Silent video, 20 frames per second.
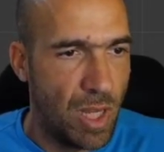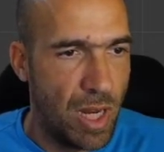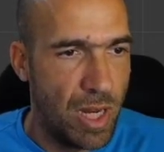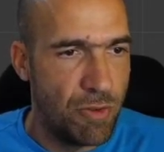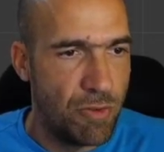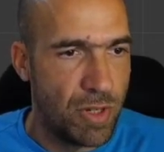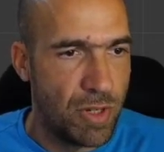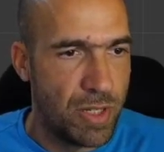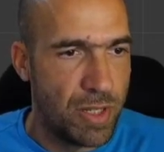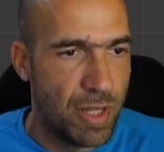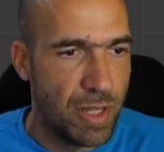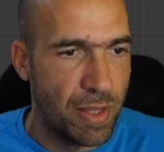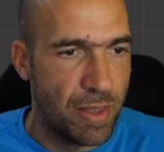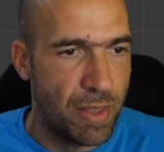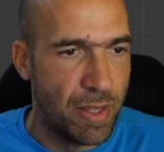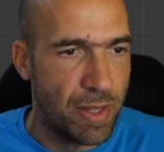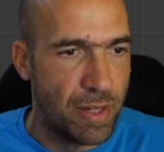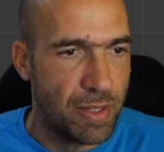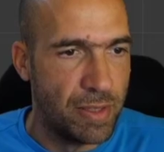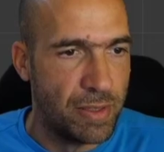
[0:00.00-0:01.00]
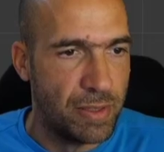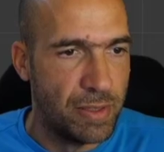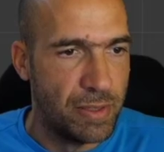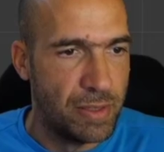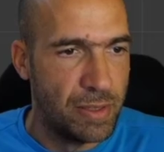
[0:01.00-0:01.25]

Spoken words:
interesting thing.